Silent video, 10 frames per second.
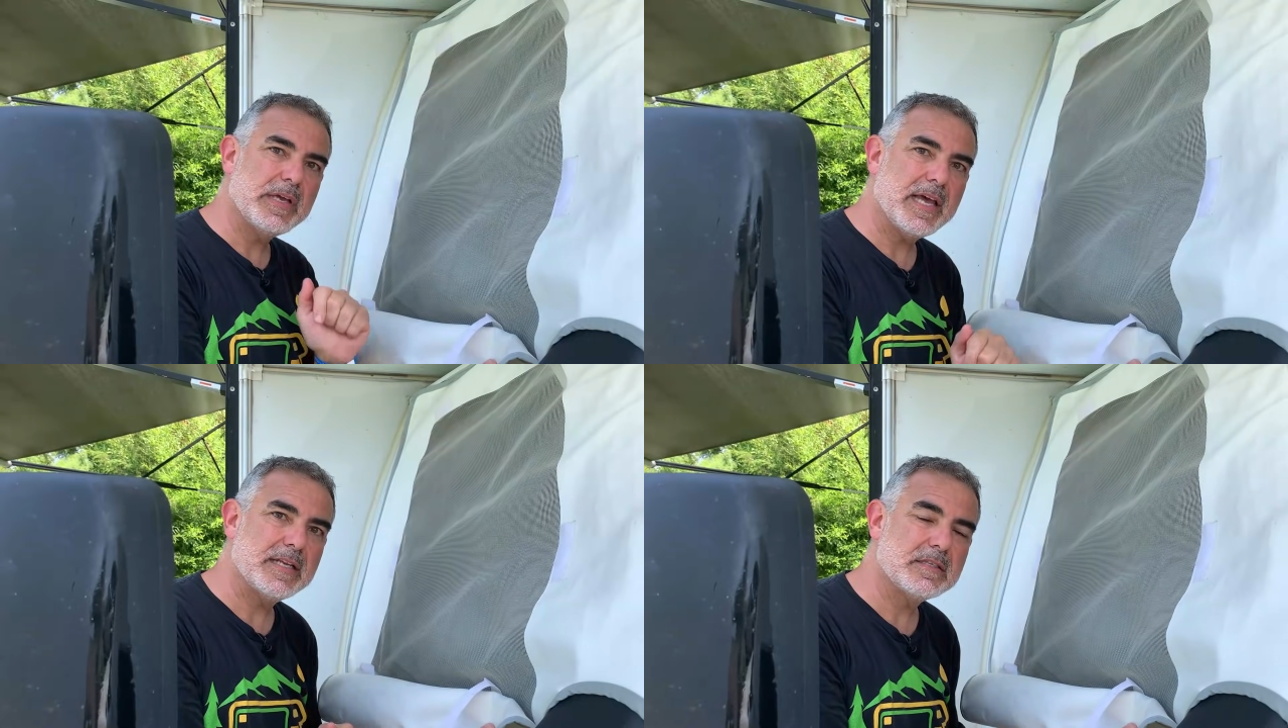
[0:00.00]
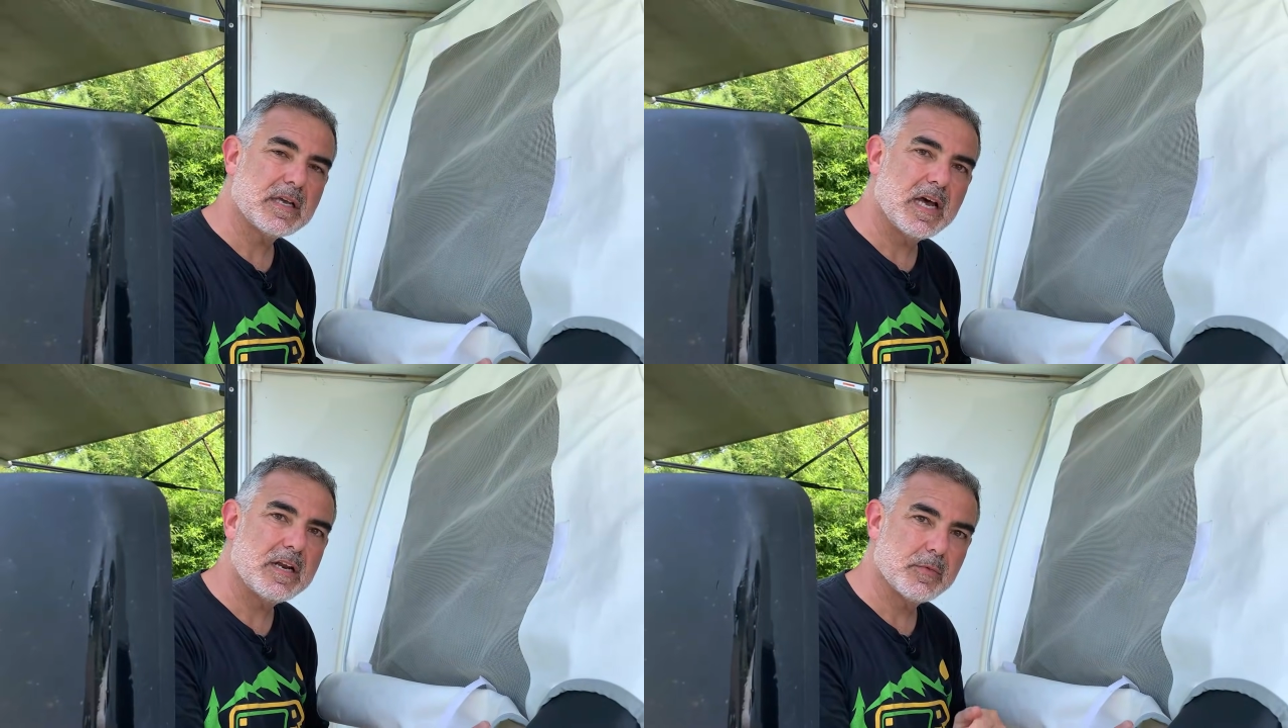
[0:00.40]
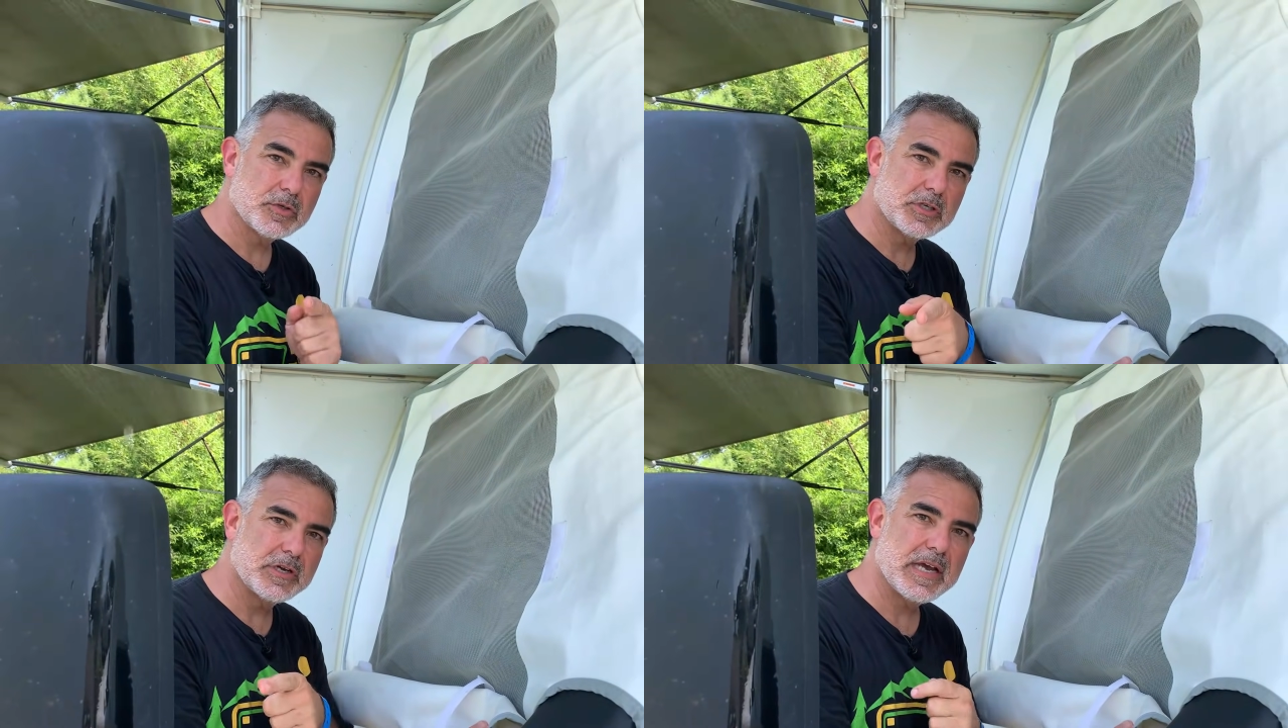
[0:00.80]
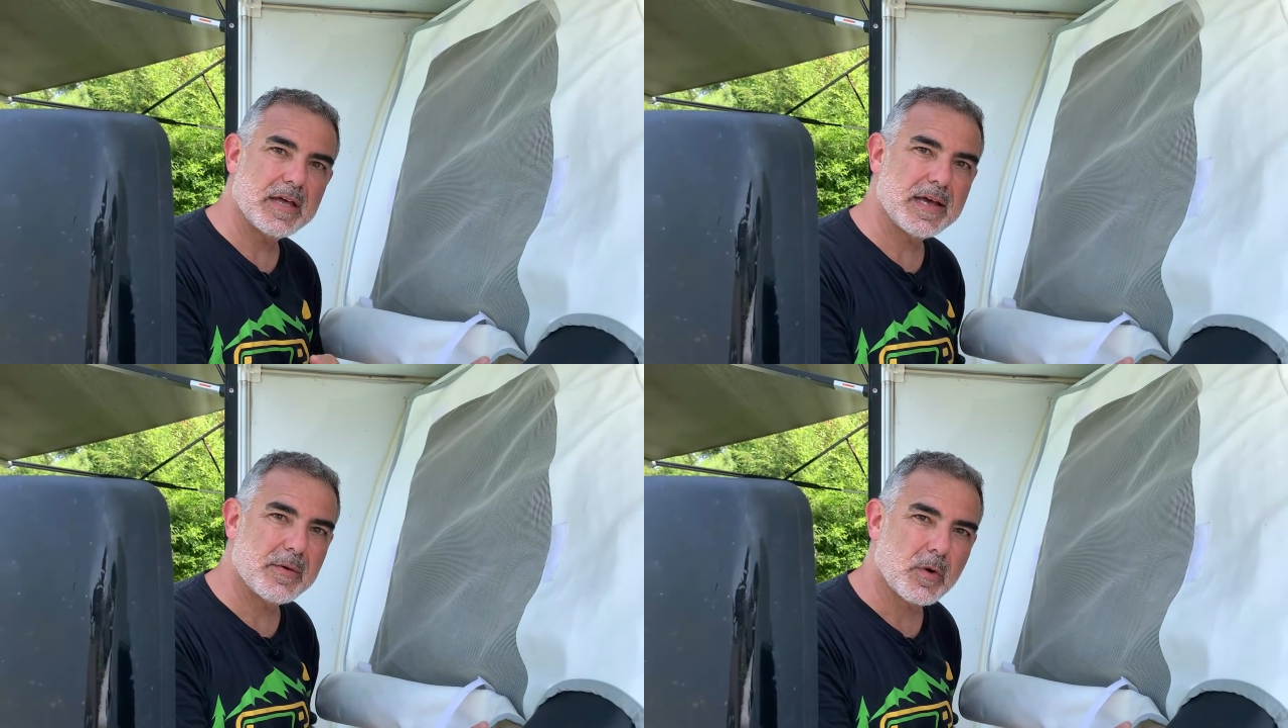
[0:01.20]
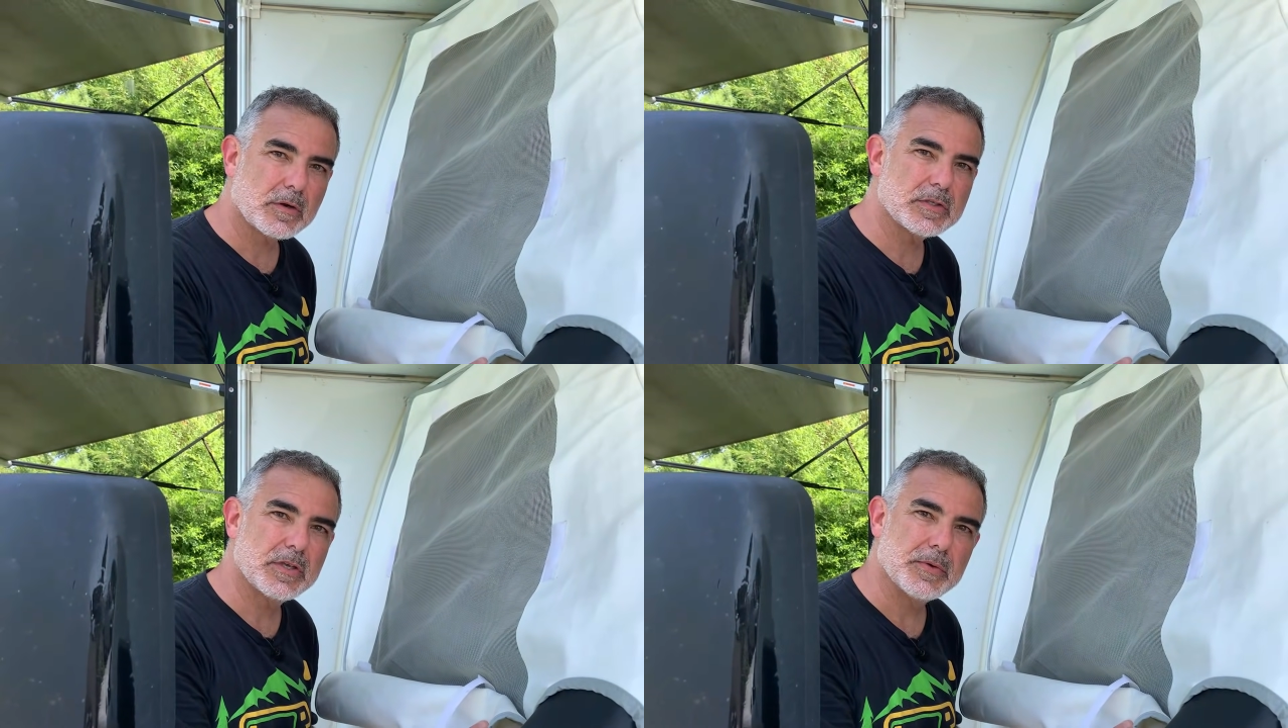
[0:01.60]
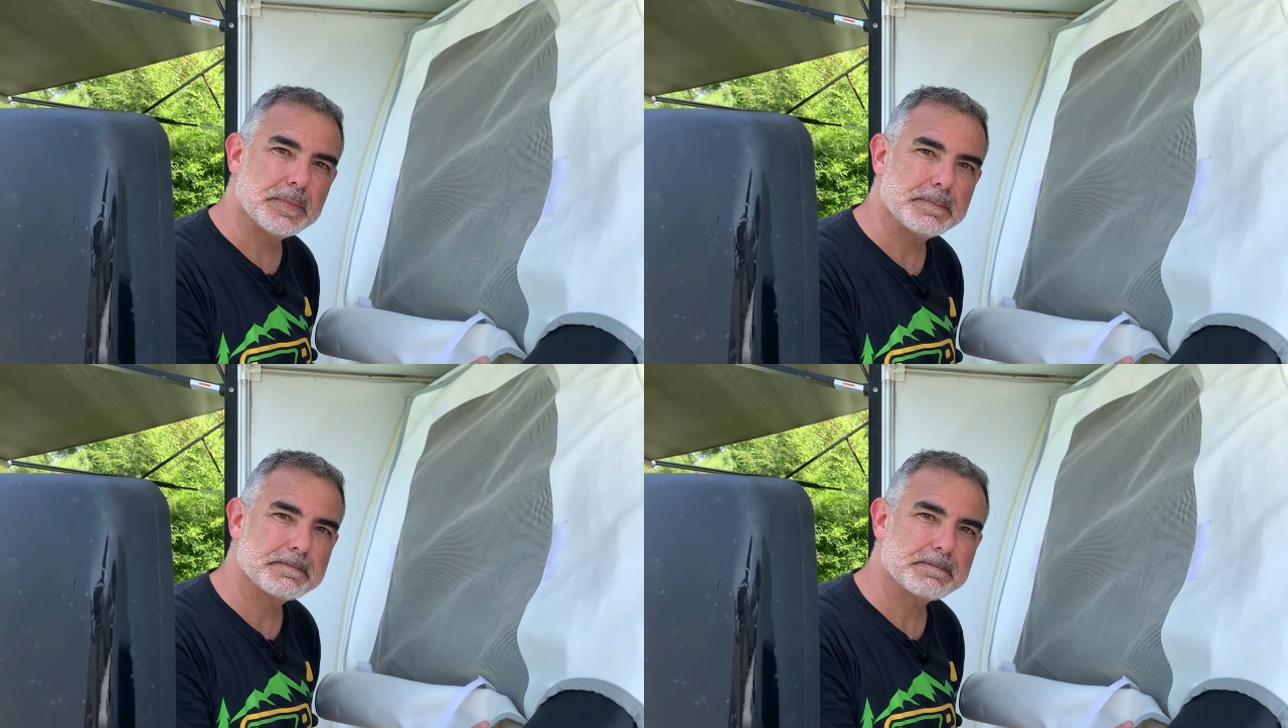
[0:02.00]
we head inside and we'll show you how that works too.